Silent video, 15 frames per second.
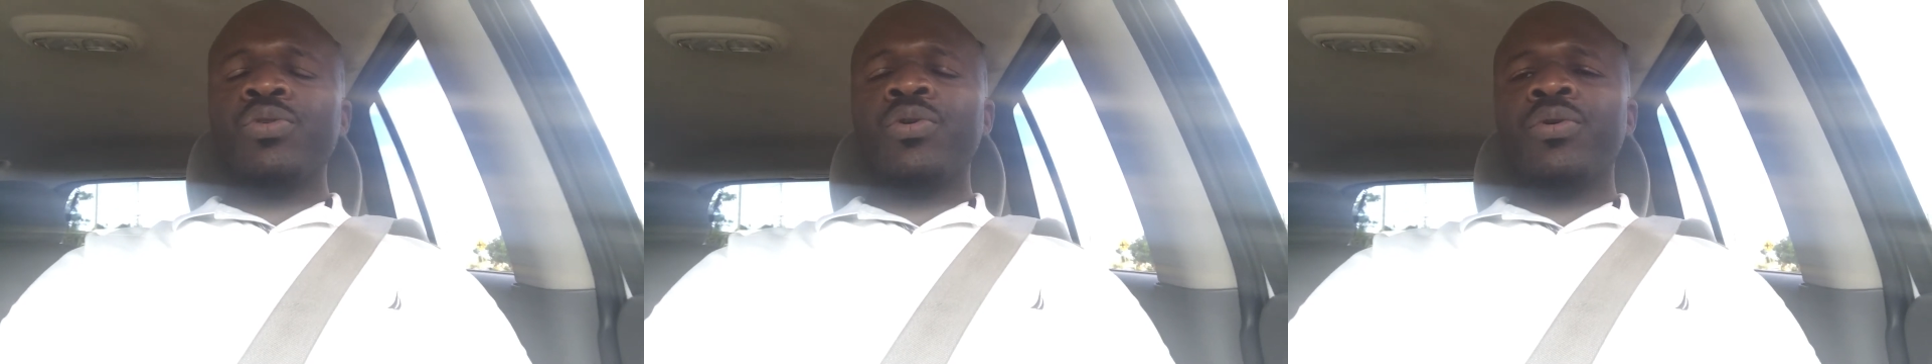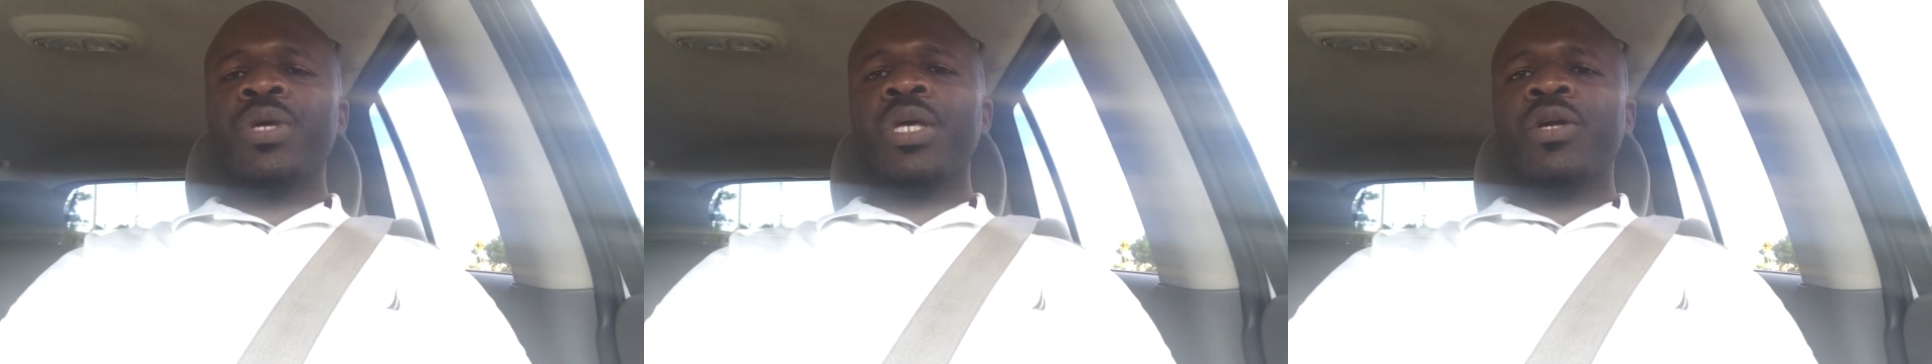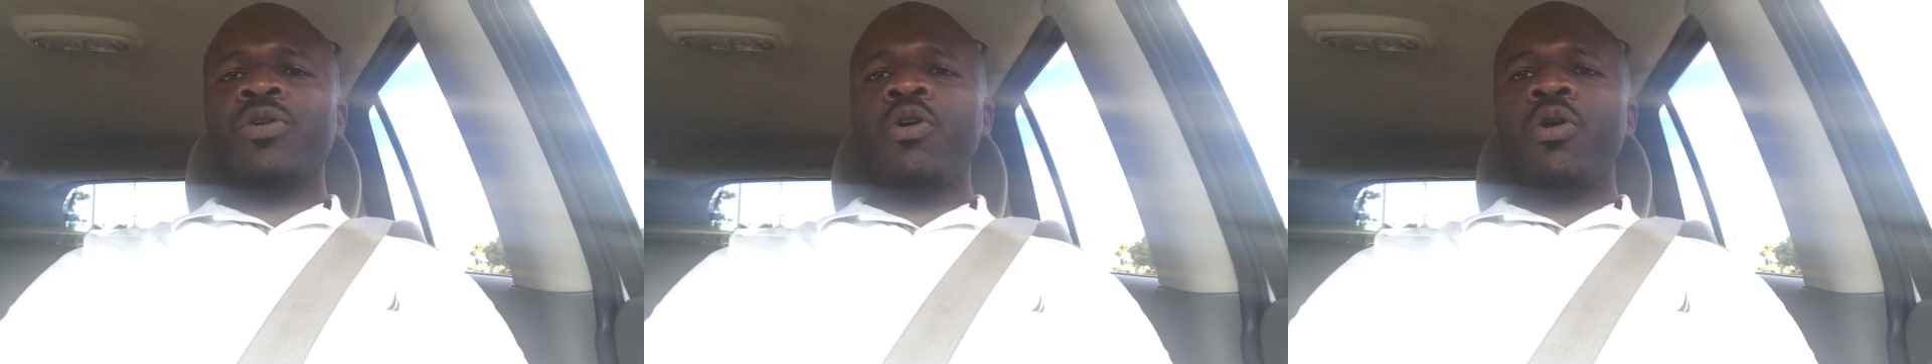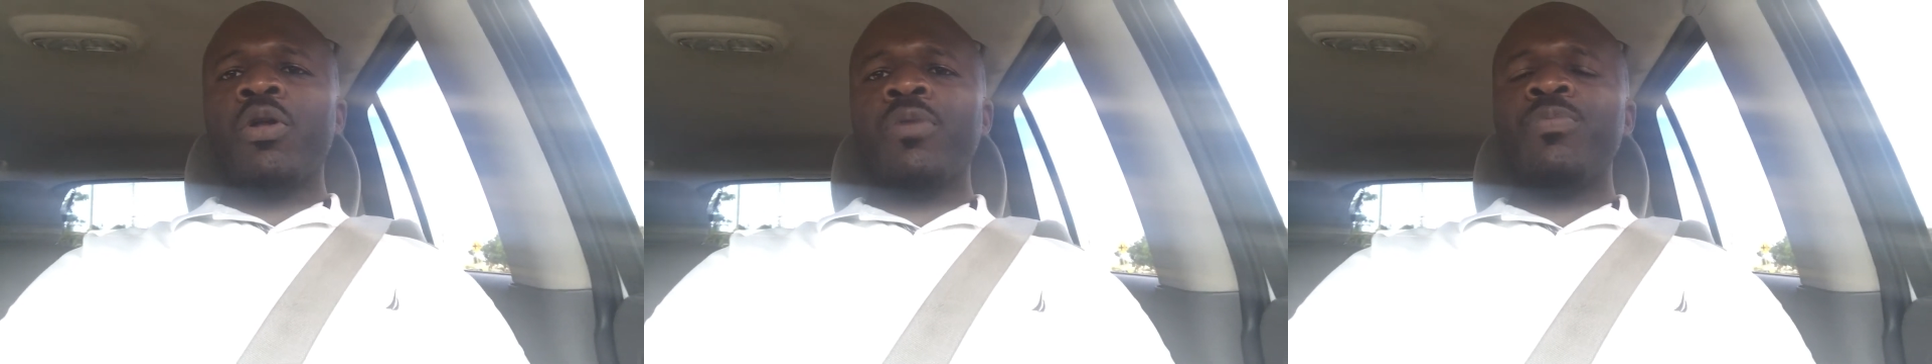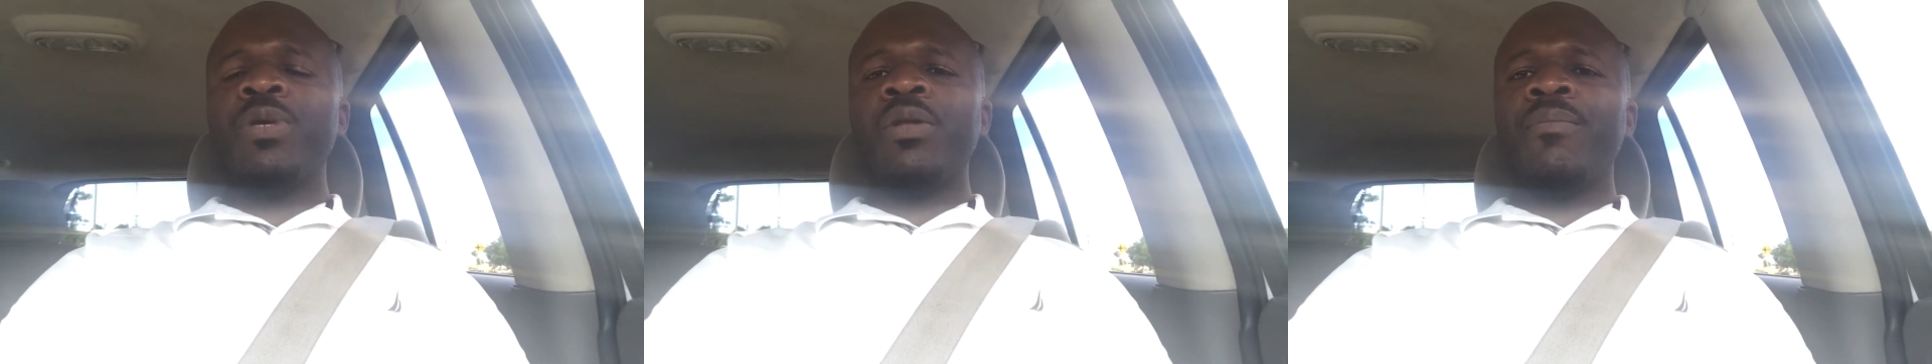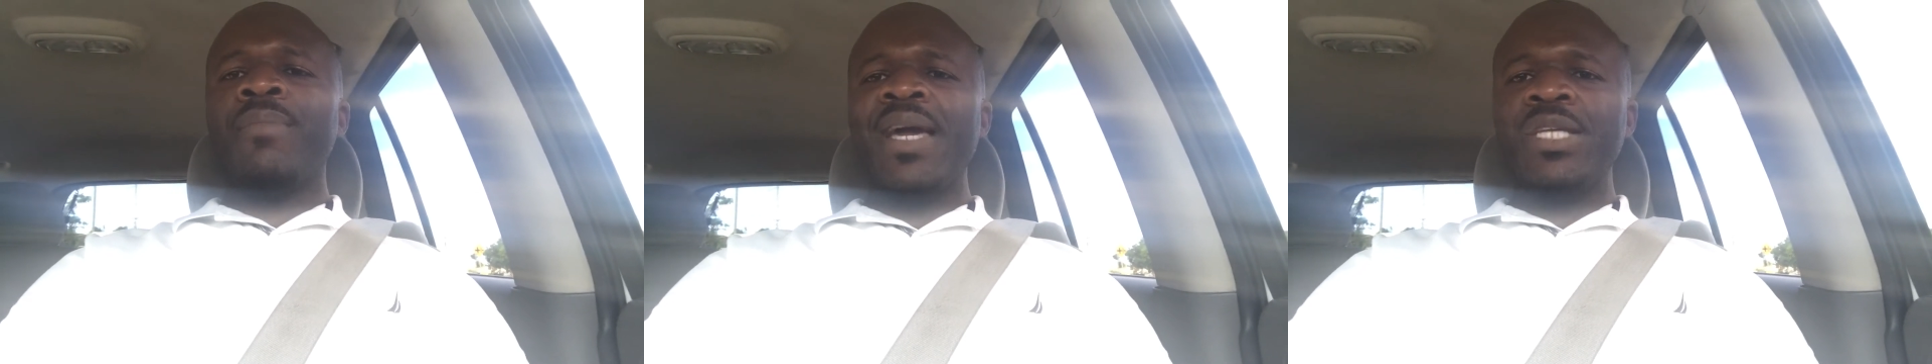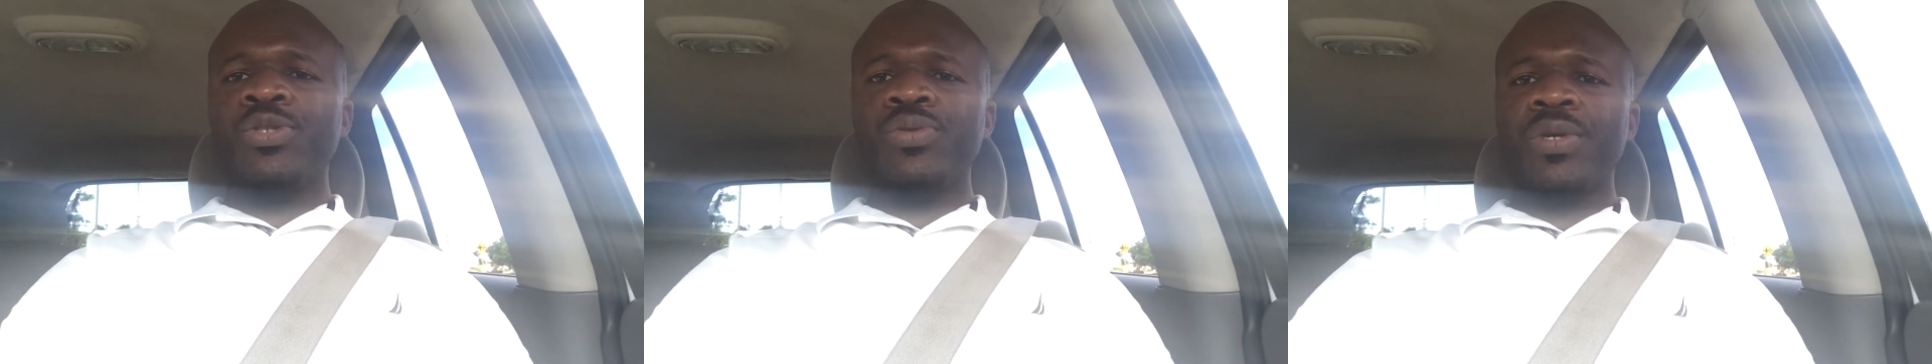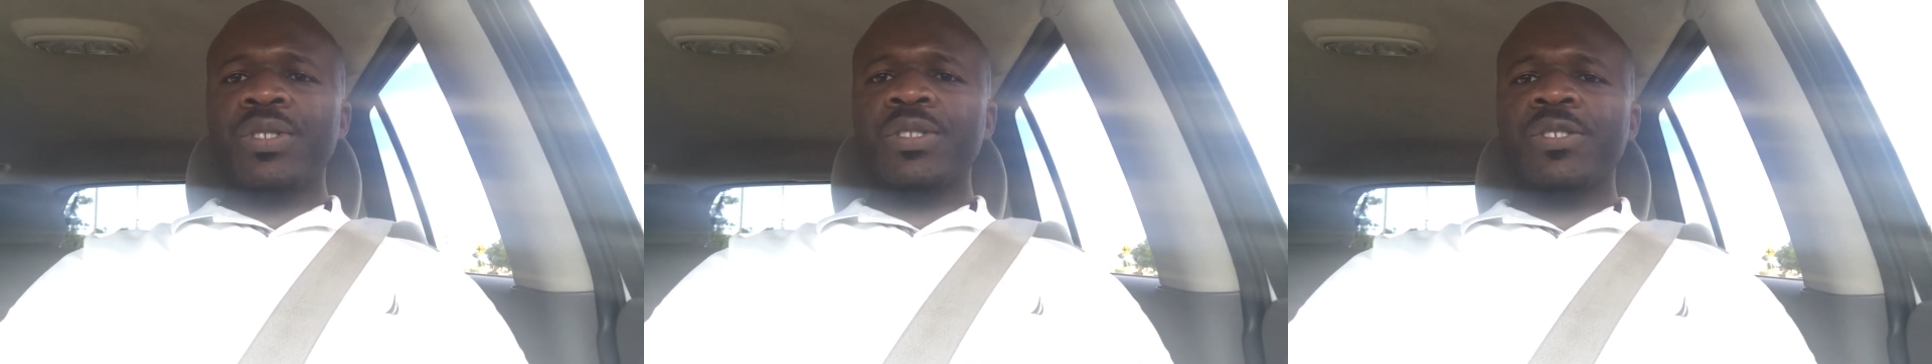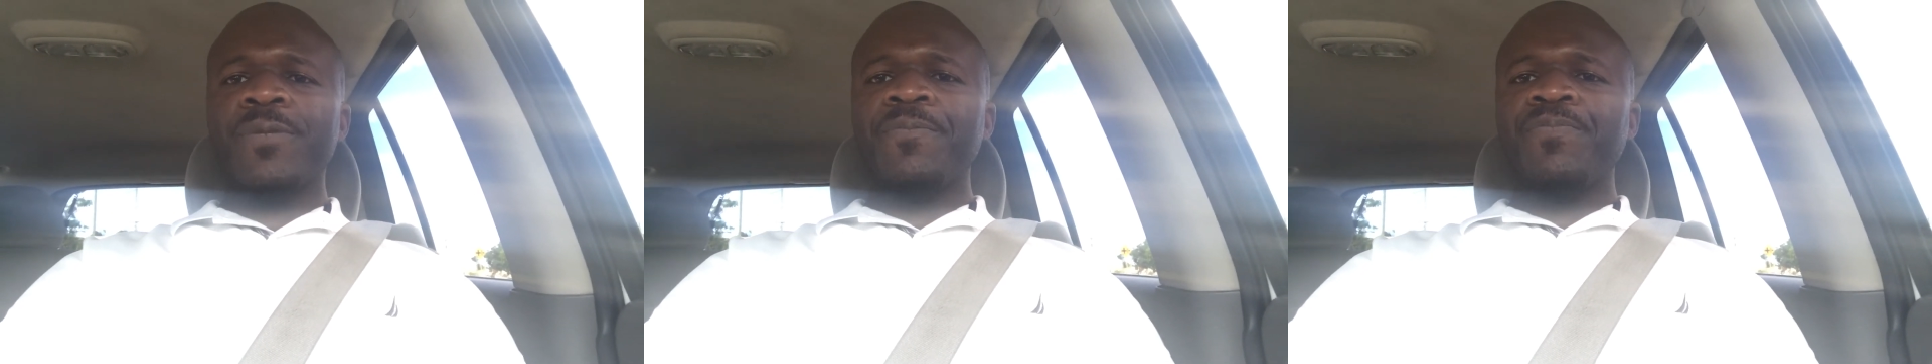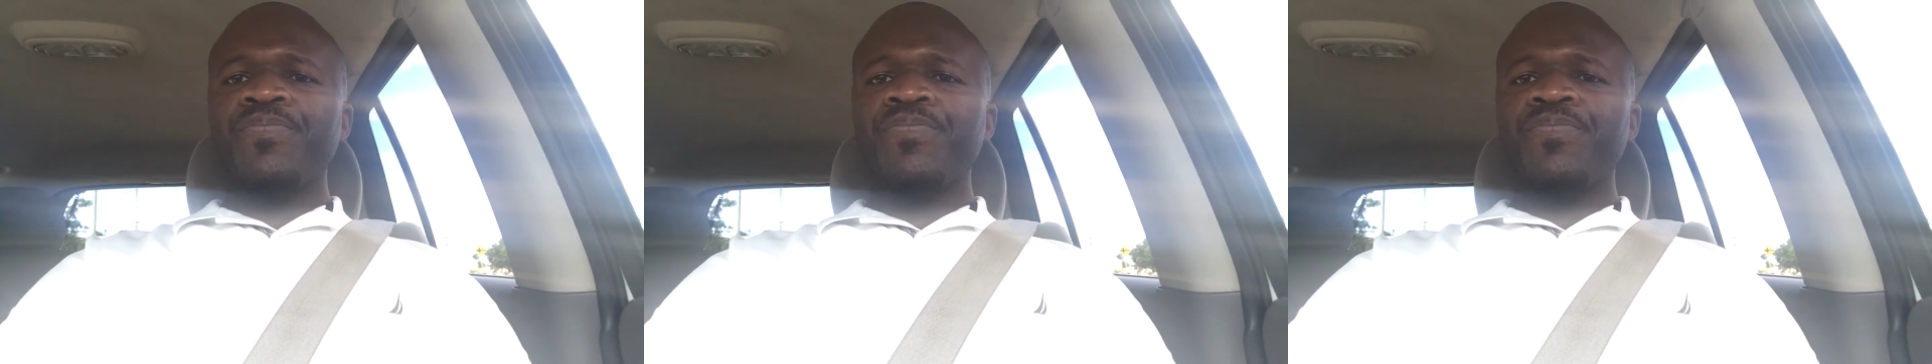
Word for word: you don't get caught up in the matrix.